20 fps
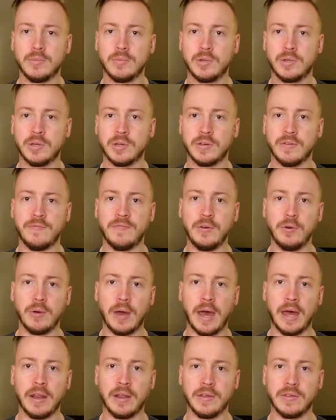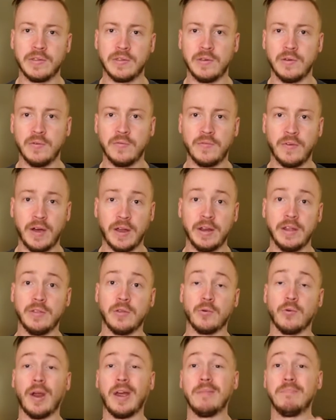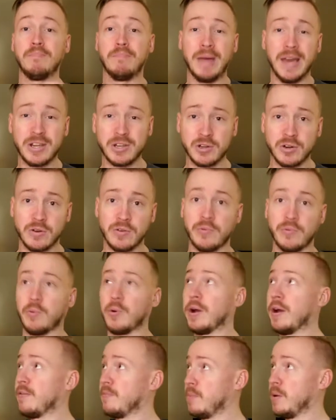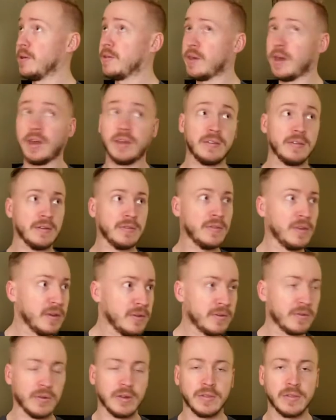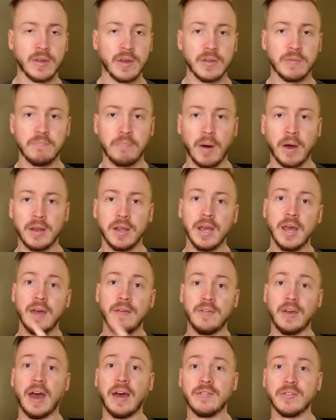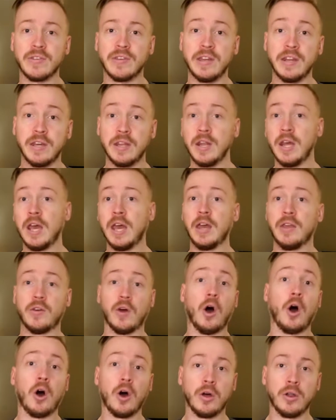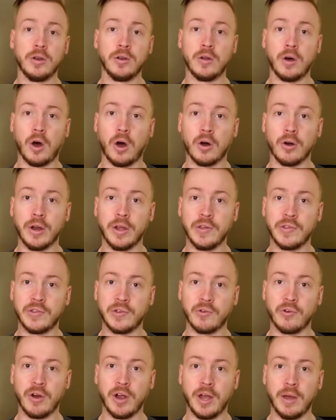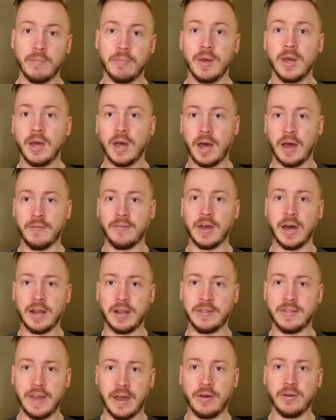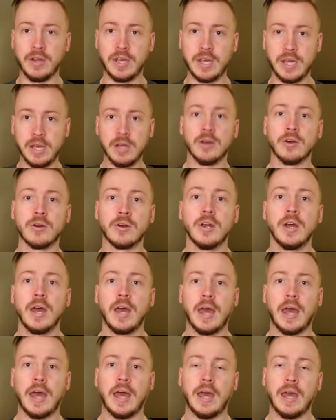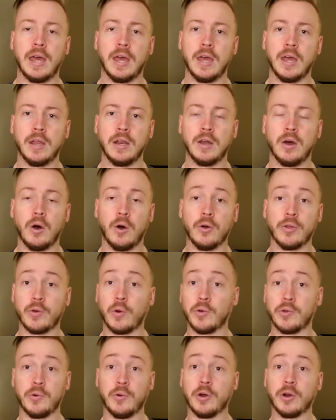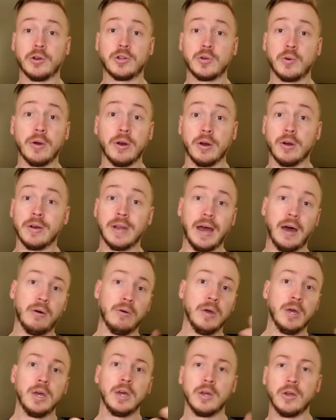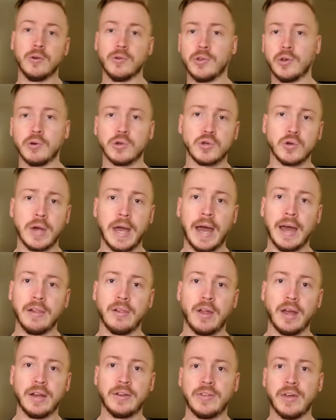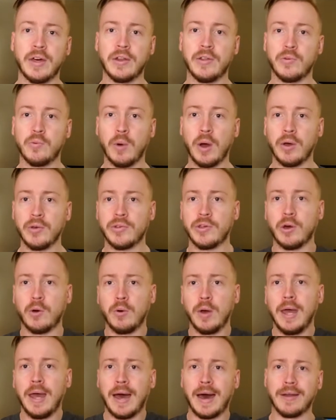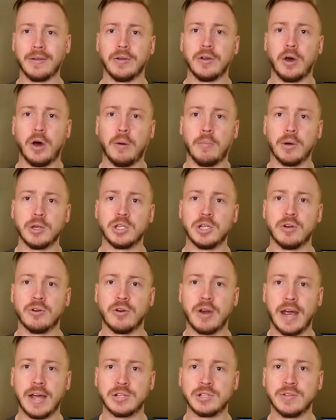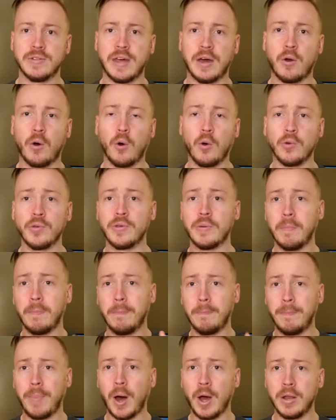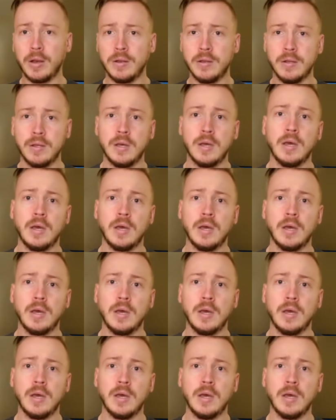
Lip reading: Just a few edits to finding the right pictures where everybody's head's like this or like this. But if you haven't seen it, it's on our Instagram. I've got it down here, or it's also on our Twitter. Now, you're a social guy like that as well, so I don't know how much interaction that holds, but